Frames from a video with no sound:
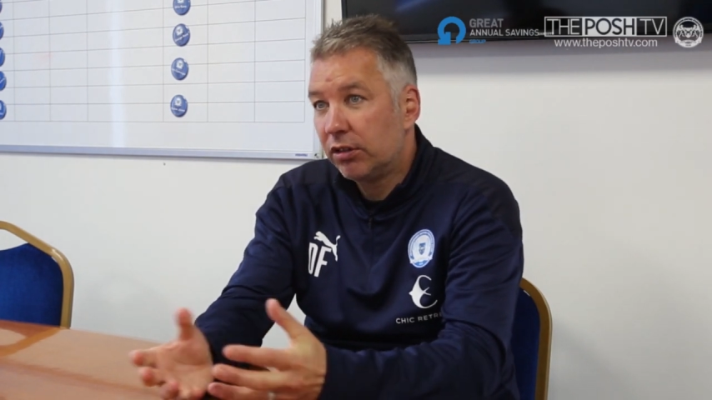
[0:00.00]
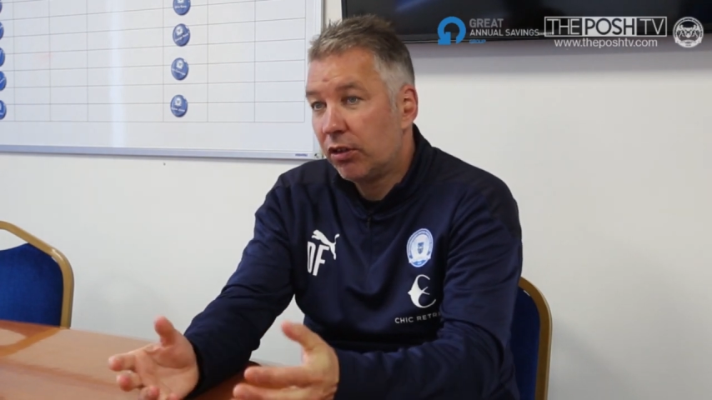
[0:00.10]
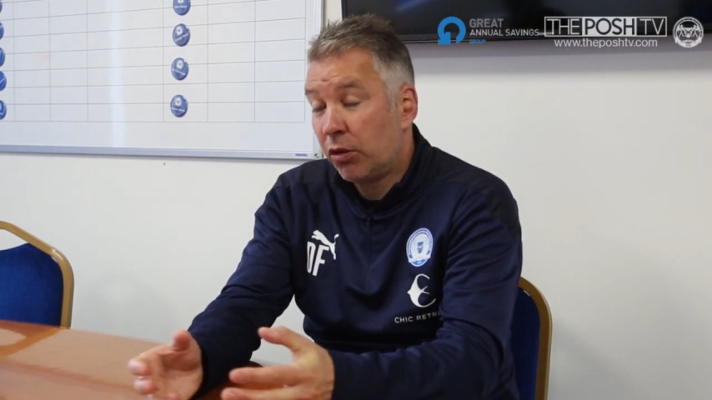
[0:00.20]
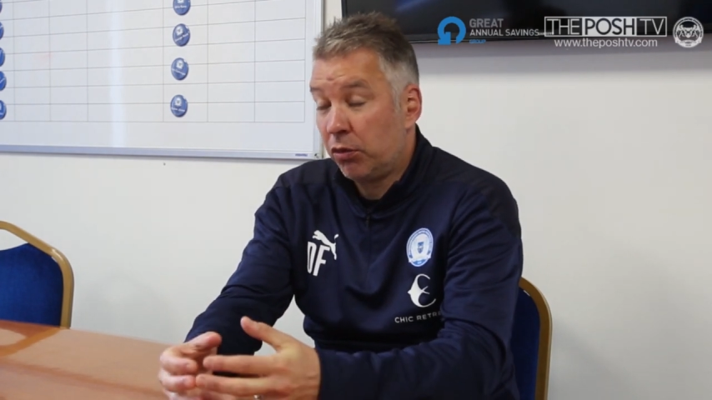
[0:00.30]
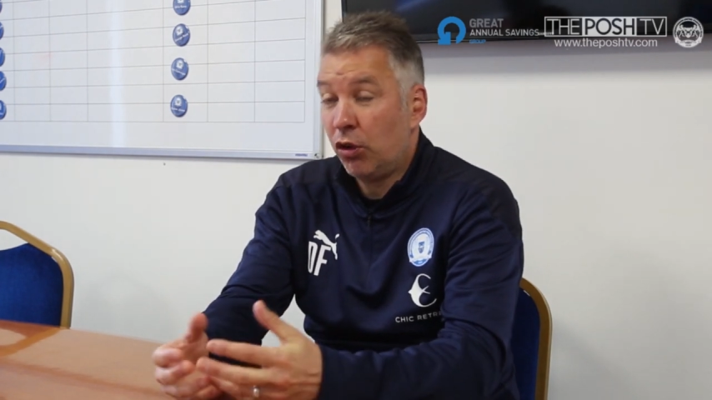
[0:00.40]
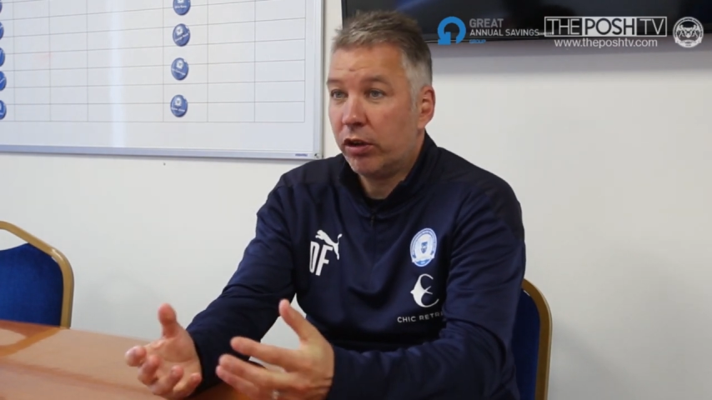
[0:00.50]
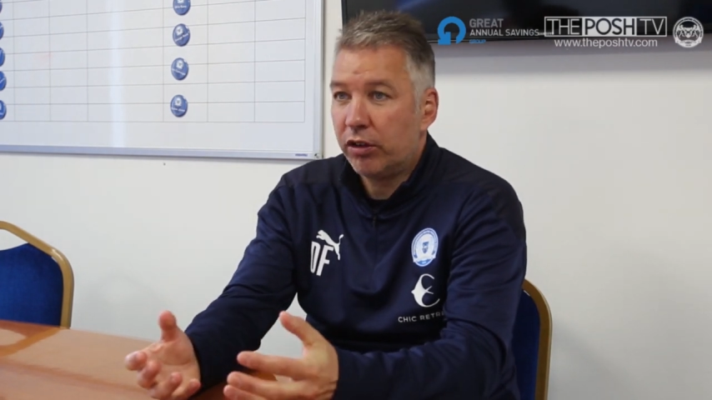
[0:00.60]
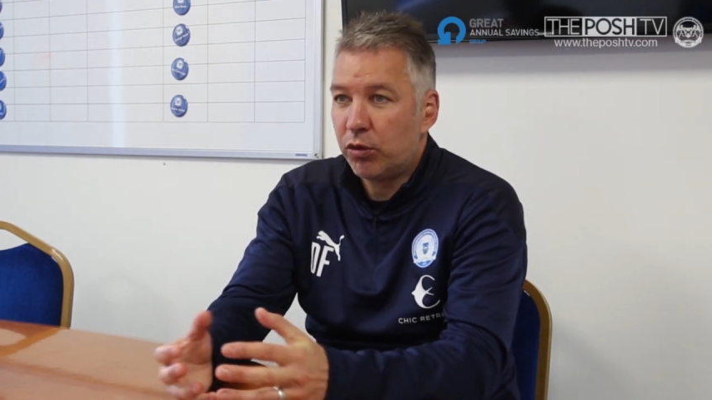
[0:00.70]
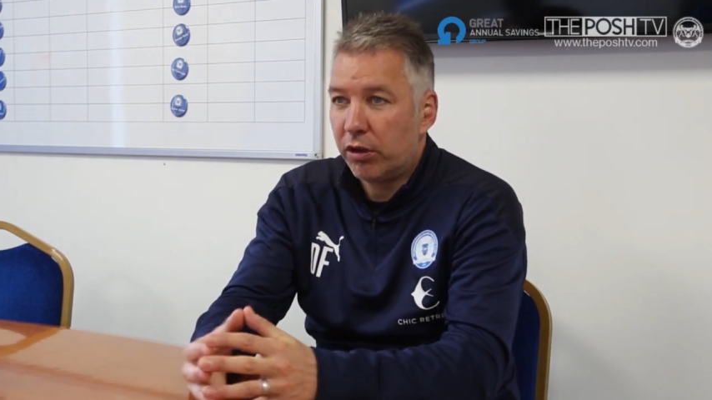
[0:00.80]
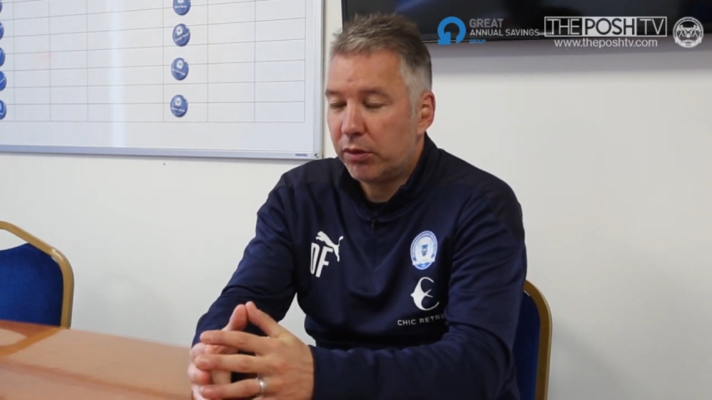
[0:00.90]
and longer
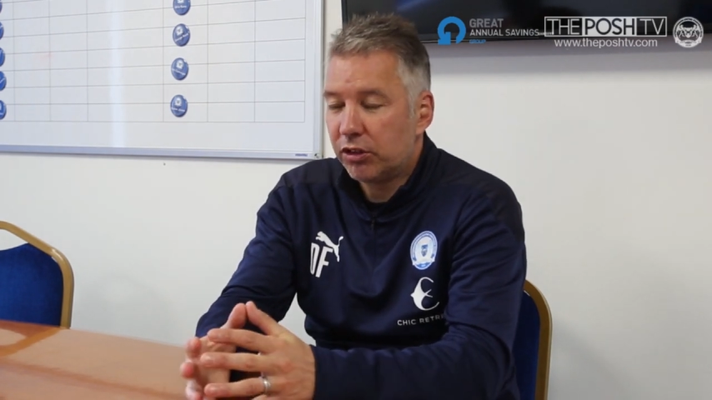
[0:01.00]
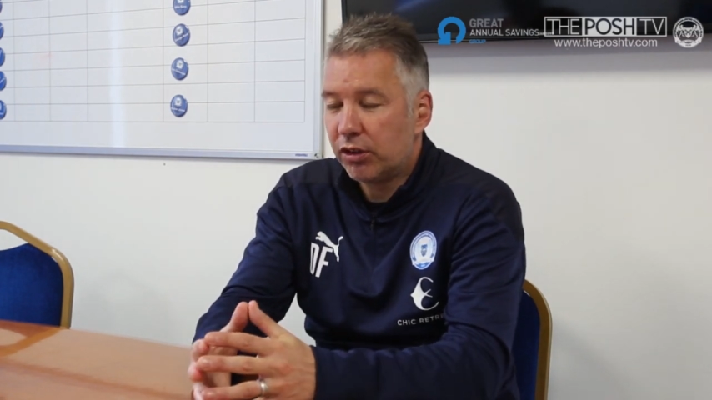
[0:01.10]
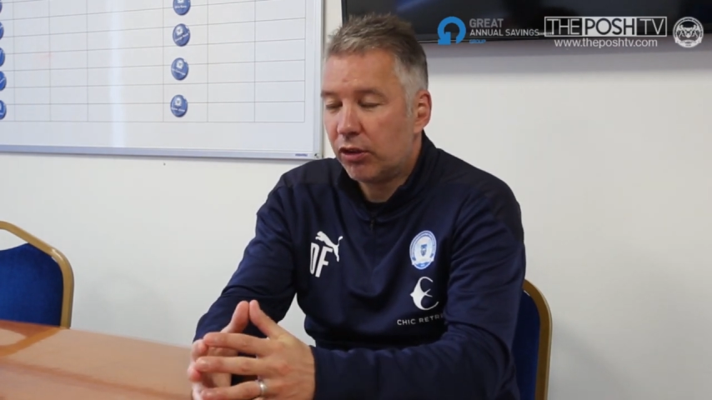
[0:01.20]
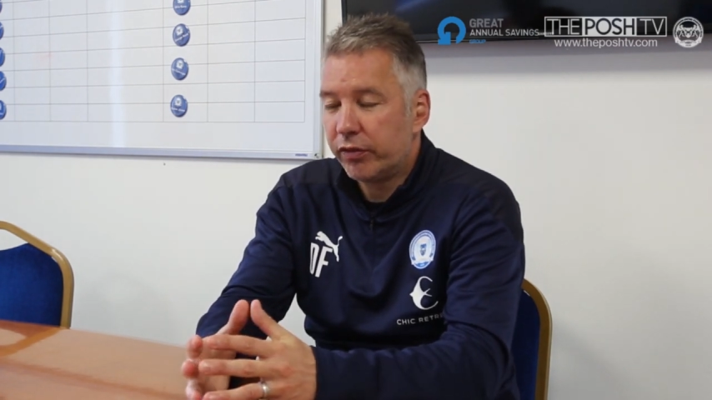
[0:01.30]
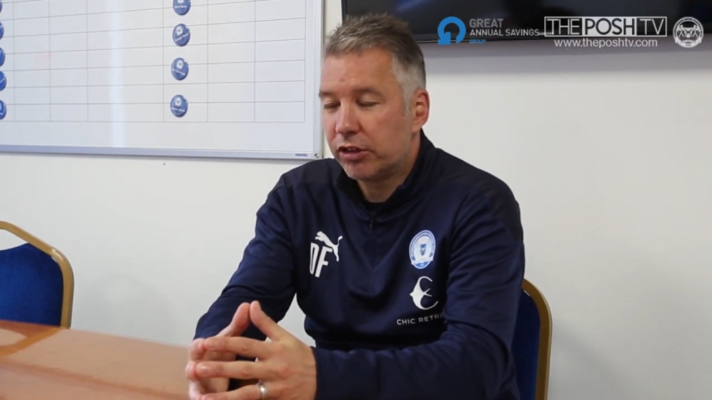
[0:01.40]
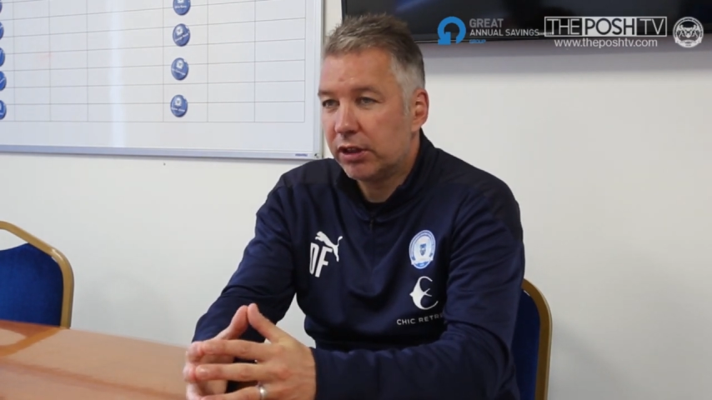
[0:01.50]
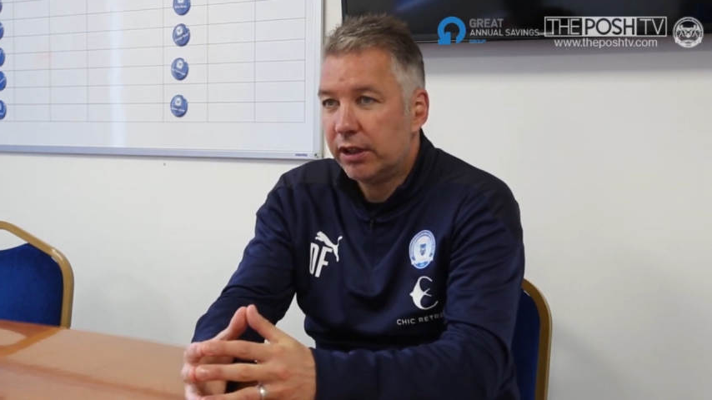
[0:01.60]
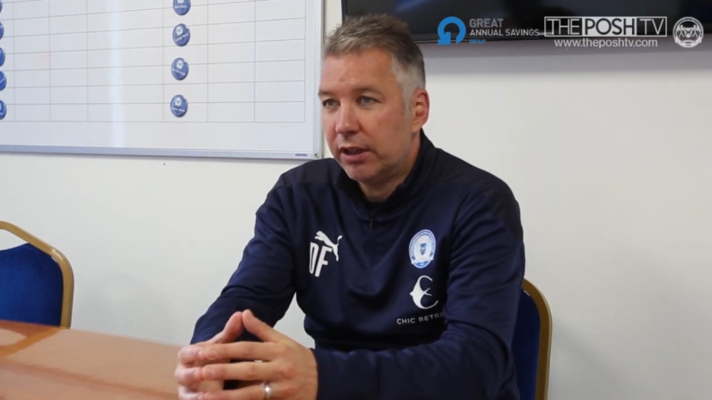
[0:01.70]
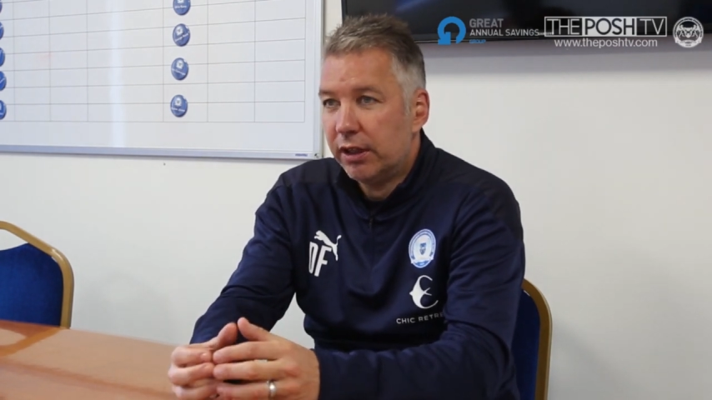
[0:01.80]
than 12 months now, obviously.